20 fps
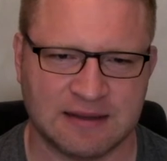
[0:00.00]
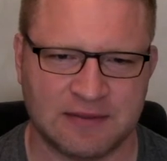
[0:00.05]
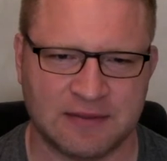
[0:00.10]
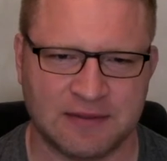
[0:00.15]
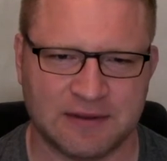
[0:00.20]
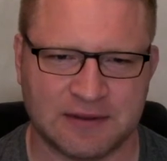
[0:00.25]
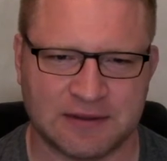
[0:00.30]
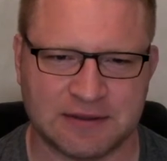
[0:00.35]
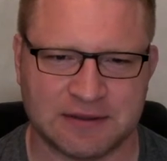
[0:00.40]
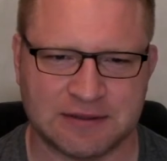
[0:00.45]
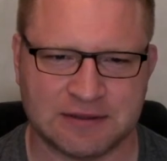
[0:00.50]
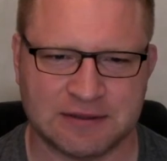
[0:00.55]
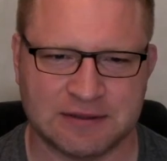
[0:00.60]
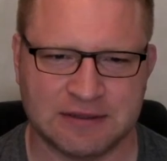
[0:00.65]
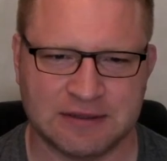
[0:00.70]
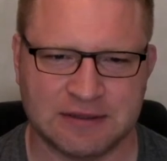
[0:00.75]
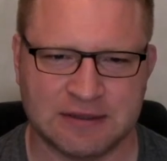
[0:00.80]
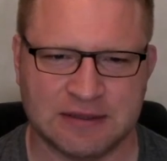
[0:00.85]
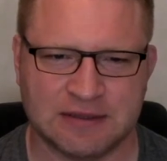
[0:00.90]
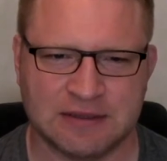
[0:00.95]
The
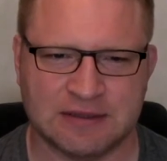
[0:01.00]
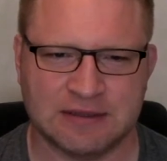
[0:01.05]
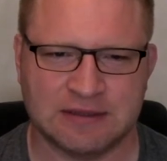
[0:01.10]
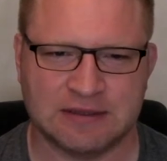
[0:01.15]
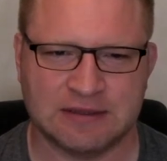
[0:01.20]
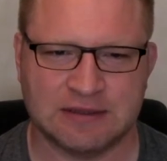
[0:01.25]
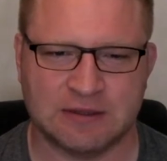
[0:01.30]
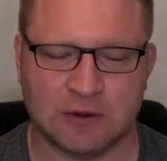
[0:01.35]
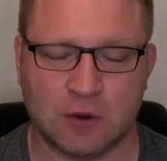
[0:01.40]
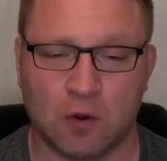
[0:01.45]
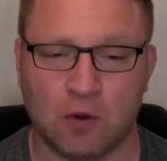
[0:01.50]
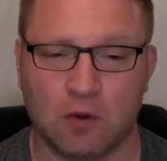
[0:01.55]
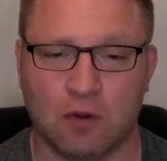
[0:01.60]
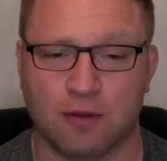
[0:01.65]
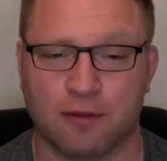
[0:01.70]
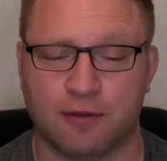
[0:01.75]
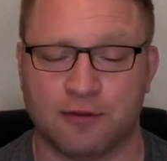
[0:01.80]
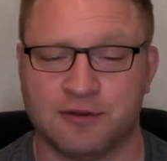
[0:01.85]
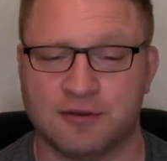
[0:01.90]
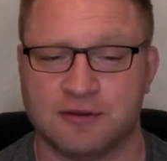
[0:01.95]

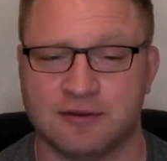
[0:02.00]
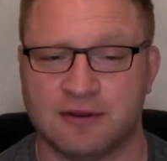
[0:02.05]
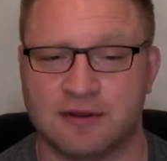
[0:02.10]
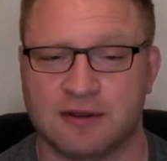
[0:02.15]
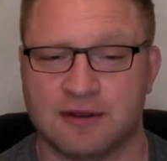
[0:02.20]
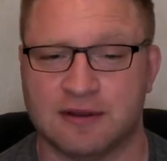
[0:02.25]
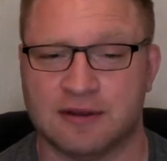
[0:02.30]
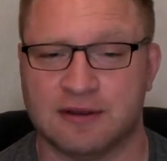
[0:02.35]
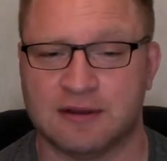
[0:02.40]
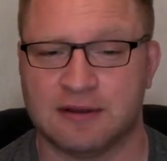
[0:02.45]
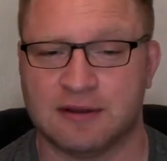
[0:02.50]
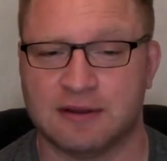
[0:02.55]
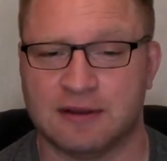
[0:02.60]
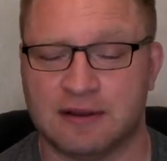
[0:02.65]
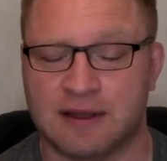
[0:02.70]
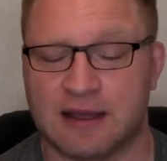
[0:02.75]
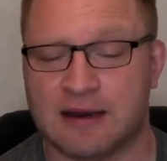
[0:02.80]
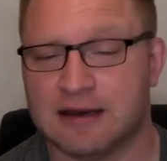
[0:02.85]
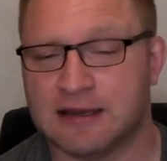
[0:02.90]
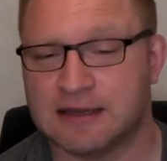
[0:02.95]
whole
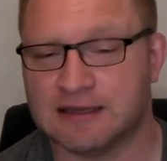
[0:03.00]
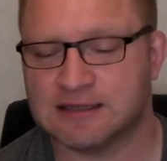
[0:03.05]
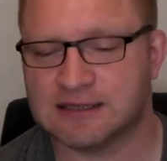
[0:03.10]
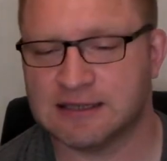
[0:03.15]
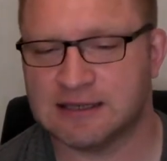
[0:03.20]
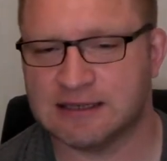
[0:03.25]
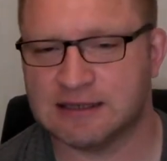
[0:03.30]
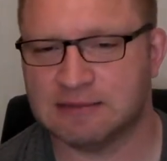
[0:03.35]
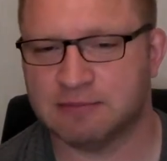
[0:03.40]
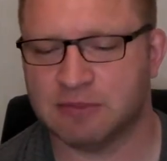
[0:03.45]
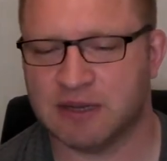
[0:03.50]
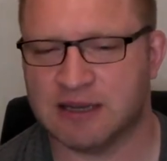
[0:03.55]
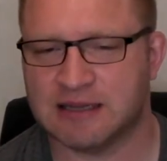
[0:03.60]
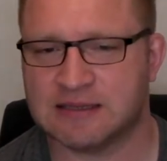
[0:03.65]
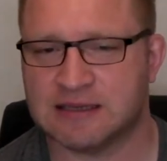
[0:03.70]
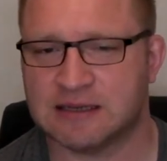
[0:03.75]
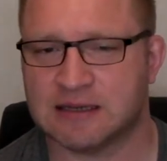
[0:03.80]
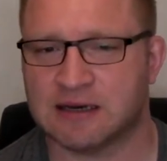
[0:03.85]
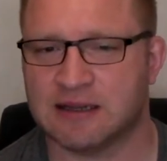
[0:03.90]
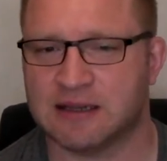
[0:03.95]
ending scene
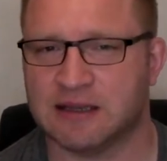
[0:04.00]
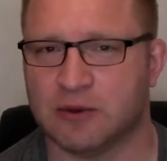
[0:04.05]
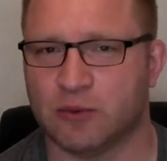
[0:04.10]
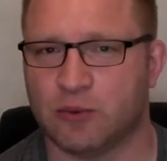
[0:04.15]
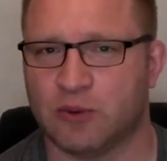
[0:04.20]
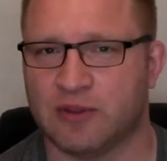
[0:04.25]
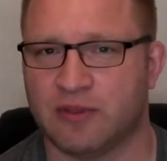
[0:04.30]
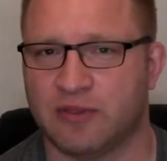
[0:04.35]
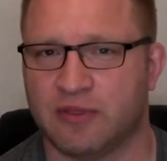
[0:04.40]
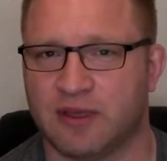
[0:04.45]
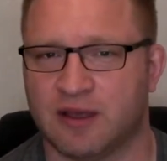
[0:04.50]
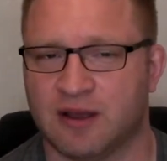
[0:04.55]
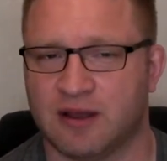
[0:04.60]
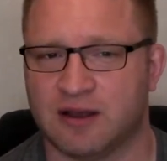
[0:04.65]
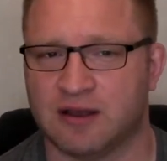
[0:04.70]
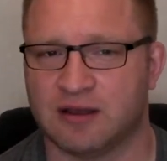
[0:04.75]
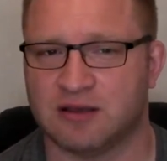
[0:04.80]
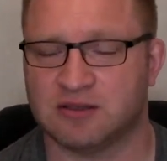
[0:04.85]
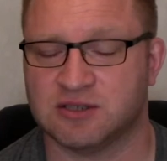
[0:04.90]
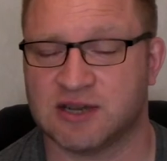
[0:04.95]
basically with
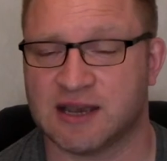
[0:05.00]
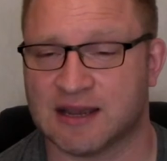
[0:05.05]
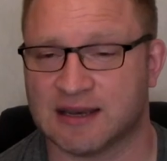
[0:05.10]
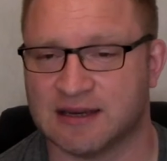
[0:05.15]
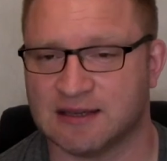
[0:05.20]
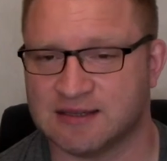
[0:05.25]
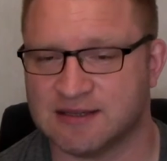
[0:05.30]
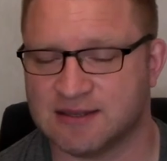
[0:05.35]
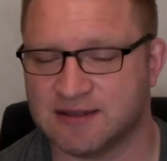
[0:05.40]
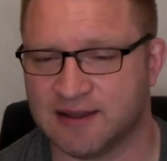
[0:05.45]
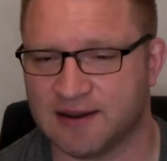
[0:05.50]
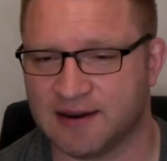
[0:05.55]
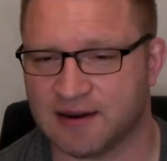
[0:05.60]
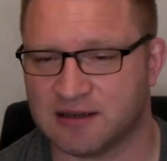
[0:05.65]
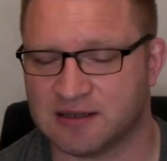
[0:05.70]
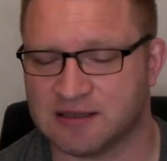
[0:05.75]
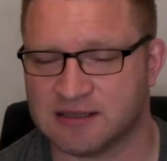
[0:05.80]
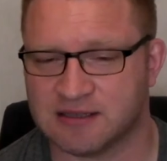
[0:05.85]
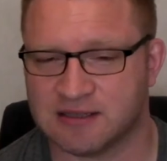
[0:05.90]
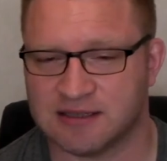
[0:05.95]
Jack and the
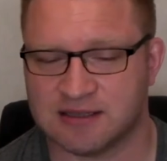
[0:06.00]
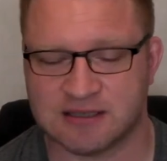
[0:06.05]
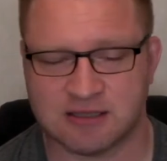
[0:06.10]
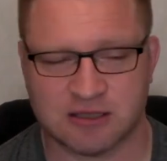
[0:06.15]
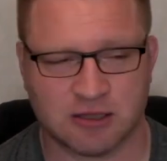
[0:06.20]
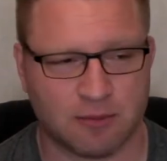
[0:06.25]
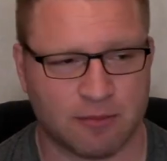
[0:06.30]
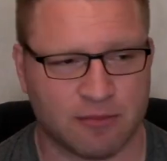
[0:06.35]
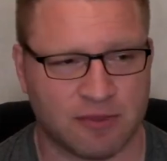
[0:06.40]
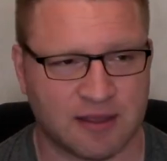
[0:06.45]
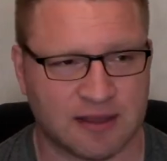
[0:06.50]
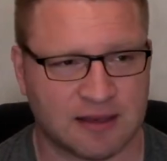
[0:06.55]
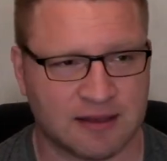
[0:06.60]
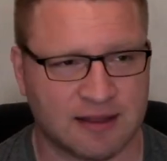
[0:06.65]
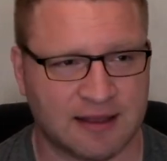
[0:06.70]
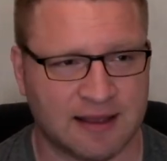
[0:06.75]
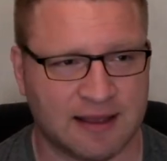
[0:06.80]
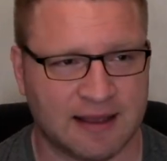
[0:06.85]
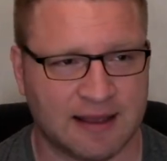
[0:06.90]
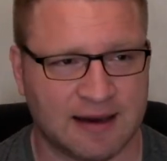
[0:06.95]
Stairs is something
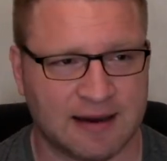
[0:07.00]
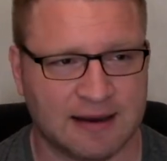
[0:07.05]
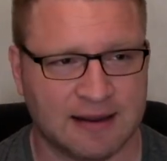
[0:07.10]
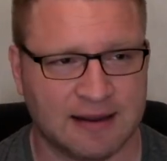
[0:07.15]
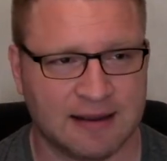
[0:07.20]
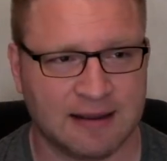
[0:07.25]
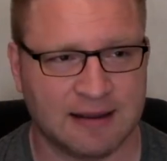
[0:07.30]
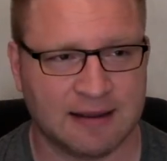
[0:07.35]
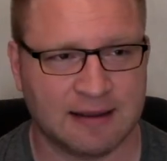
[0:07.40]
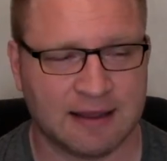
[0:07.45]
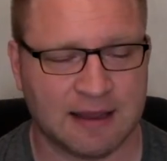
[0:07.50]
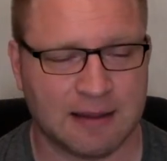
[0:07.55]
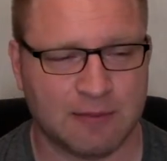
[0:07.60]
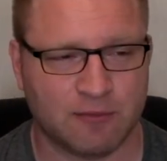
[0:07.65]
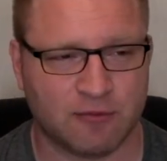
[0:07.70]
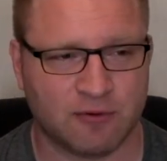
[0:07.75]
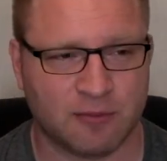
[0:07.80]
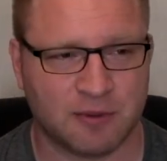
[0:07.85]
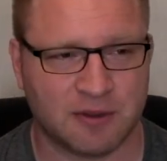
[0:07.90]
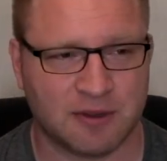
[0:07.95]
that came
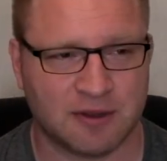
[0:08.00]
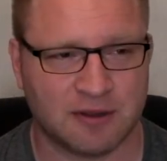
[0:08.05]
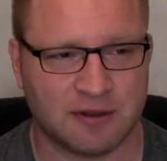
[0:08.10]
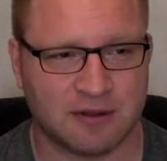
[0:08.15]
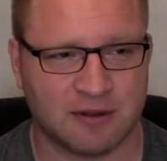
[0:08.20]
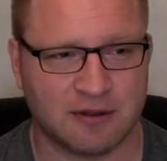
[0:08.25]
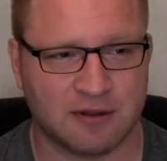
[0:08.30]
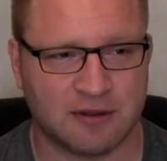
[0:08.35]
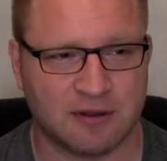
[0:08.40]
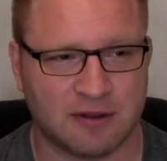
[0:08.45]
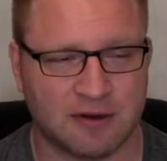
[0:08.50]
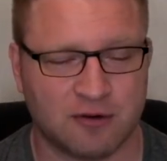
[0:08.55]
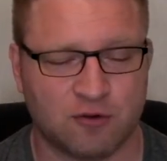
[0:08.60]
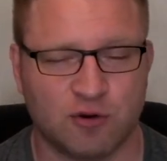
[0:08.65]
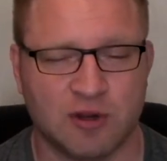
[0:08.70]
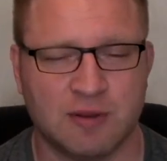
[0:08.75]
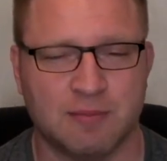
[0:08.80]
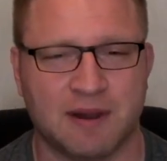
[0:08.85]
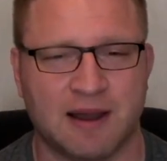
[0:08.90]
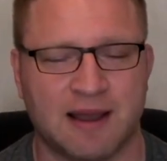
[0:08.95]
from a
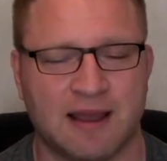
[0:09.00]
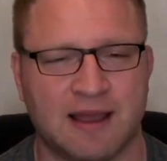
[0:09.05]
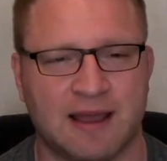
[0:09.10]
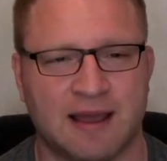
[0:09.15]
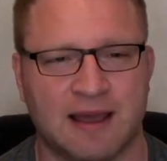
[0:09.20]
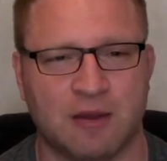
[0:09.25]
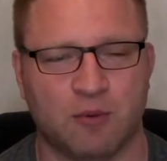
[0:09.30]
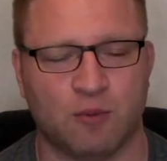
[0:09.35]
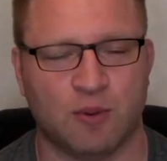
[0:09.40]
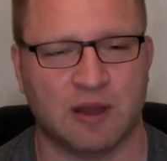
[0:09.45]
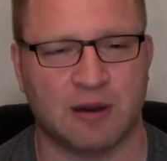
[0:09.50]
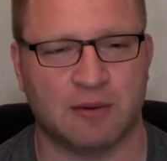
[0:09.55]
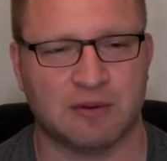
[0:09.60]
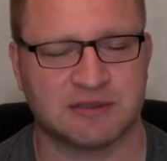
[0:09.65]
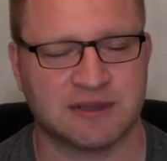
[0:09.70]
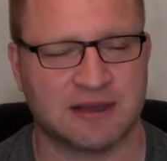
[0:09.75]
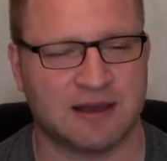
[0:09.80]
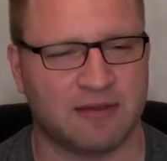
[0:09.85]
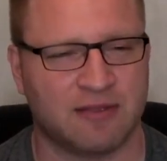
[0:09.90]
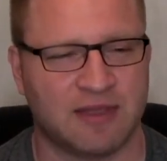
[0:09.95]
dream I had when I
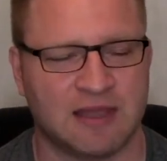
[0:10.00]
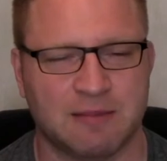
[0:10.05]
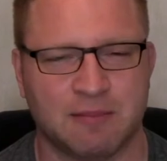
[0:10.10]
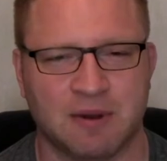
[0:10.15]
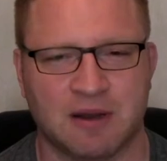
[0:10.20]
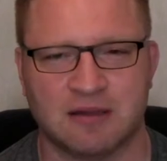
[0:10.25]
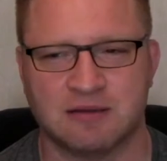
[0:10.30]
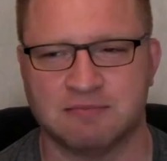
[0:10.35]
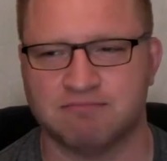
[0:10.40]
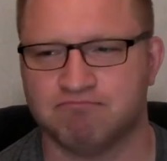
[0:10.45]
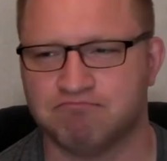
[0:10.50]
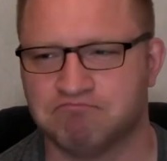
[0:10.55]
was, I think, about